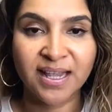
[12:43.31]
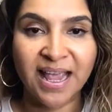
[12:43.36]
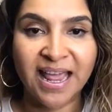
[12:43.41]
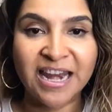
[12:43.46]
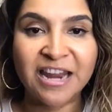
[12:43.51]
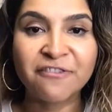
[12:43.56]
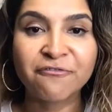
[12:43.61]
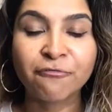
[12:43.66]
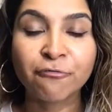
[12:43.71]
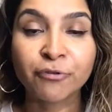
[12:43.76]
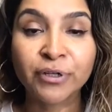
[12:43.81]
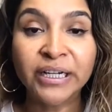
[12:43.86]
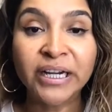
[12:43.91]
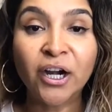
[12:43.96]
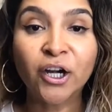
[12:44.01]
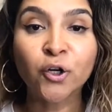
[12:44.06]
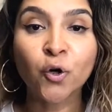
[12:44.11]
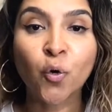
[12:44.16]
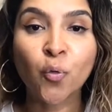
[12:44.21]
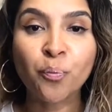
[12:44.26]
And if we
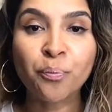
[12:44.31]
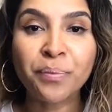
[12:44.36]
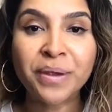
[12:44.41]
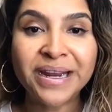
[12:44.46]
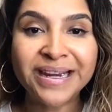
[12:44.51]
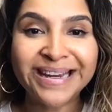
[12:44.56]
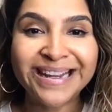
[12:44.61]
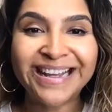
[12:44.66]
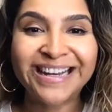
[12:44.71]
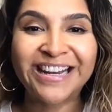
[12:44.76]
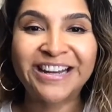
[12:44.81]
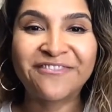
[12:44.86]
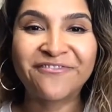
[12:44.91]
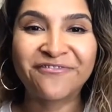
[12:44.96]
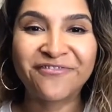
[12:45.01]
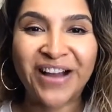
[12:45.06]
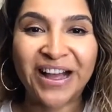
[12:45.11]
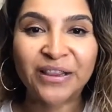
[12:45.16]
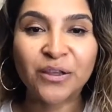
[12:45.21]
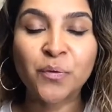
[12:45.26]
are obedient and
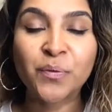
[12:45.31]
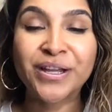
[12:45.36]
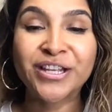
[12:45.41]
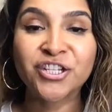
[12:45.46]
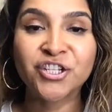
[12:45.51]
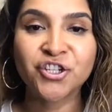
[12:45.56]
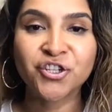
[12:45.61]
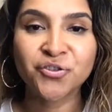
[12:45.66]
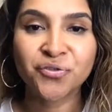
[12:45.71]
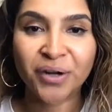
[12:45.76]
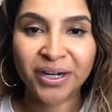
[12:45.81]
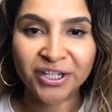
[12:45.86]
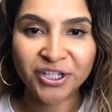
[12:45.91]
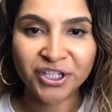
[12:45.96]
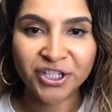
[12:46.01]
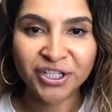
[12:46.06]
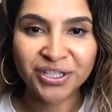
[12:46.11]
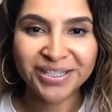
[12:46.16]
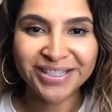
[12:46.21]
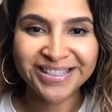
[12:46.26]
follow
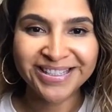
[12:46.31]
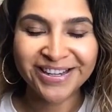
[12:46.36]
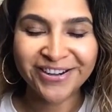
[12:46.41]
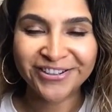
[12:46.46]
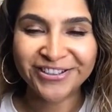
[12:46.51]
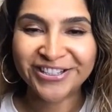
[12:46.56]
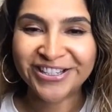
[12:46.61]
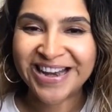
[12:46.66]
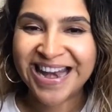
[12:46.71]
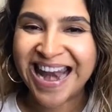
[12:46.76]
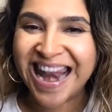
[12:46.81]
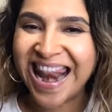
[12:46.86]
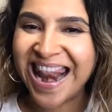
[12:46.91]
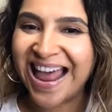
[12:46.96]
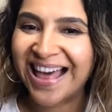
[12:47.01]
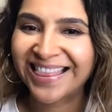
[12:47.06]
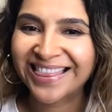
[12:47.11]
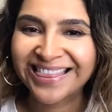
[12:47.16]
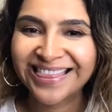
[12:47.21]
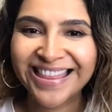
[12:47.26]
instructions, there's
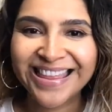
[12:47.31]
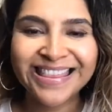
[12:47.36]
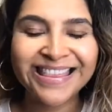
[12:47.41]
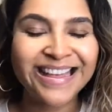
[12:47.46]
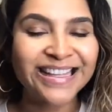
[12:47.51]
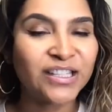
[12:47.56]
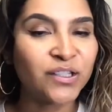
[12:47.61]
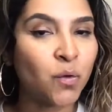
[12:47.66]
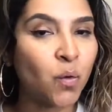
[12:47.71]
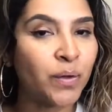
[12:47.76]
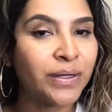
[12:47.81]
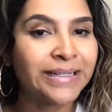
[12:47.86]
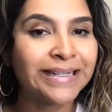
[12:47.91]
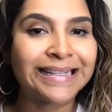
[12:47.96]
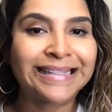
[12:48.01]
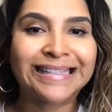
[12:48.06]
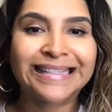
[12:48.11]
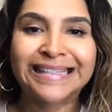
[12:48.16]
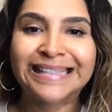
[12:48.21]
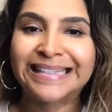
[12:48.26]
nothing that's going
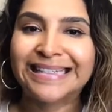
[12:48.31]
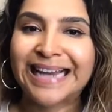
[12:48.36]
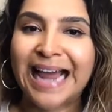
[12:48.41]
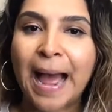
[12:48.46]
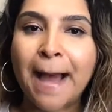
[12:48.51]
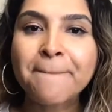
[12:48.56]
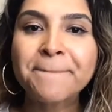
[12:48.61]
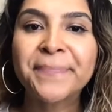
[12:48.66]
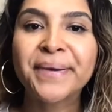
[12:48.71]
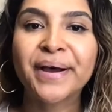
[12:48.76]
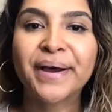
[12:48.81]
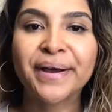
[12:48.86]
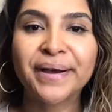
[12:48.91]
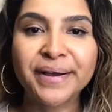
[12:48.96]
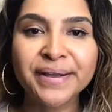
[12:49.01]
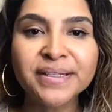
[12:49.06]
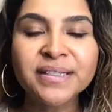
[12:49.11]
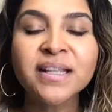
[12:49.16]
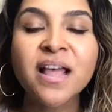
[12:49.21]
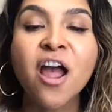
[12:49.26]
to stop
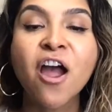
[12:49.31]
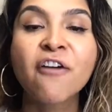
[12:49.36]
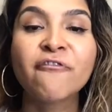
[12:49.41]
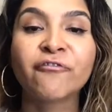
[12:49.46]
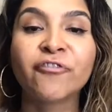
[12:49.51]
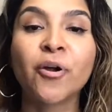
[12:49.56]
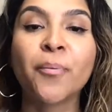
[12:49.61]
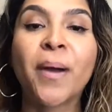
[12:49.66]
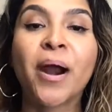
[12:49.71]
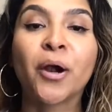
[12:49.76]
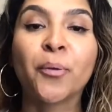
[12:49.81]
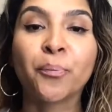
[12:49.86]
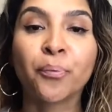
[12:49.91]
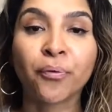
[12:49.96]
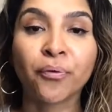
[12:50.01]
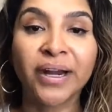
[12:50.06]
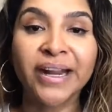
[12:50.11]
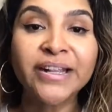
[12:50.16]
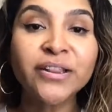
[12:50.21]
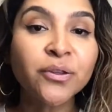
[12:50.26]
us from our
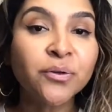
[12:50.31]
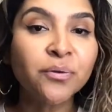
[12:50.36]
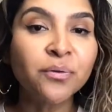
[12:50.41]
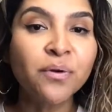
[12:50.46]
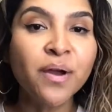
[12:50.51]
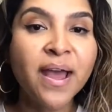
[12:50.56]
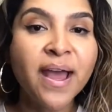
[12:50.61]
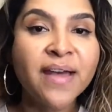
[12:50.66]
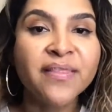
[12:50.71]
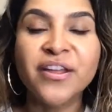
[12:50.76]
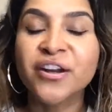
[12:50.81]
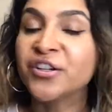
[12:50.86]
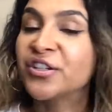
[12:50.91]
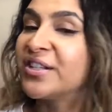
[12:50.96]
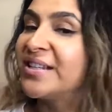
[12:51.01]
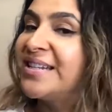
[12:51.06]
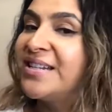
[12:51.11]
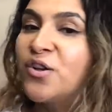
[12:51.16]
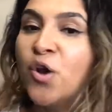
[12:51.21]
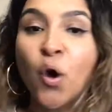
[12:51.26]
breakthrough.
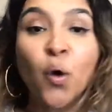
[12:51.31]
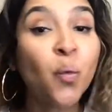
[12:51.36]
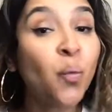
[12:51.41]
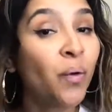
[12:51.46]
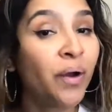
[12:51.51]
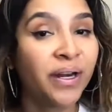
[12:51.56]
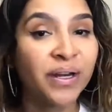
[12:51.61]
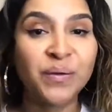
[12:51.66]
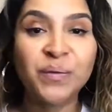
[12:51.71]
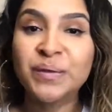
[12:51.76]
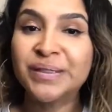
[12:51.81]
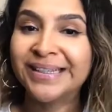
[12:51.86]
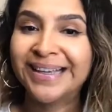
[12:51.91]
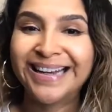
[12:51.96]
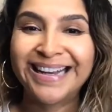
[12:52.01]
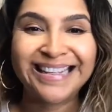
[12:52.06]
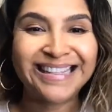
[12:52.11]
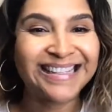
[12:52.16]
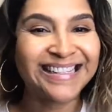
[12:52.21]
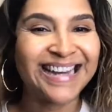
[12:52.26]
There's no one who's
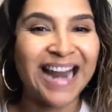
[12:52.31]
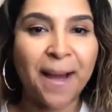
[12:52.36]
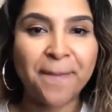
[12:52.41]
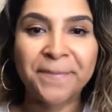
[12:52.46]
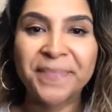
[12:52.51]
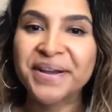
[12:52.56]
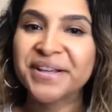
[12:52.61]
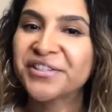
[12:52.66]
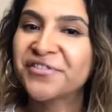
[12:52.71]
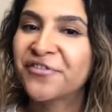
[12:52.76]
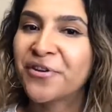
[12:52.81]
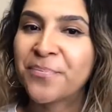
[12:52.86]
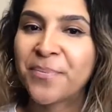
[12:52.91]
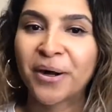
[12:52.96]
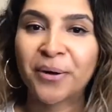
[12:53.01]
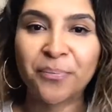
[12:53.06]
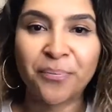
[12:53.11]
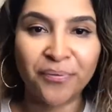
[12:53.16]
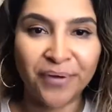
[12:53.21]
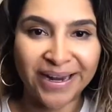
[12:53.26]
going to stop us from
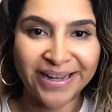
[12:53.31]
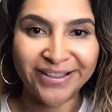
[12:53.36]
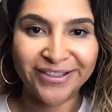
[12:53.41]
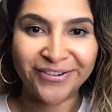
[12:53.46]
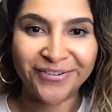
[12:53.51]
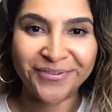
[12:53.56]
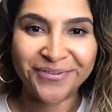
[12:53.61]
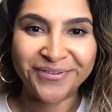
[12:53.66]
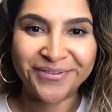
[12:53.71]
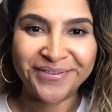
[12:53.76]
our breakthrough.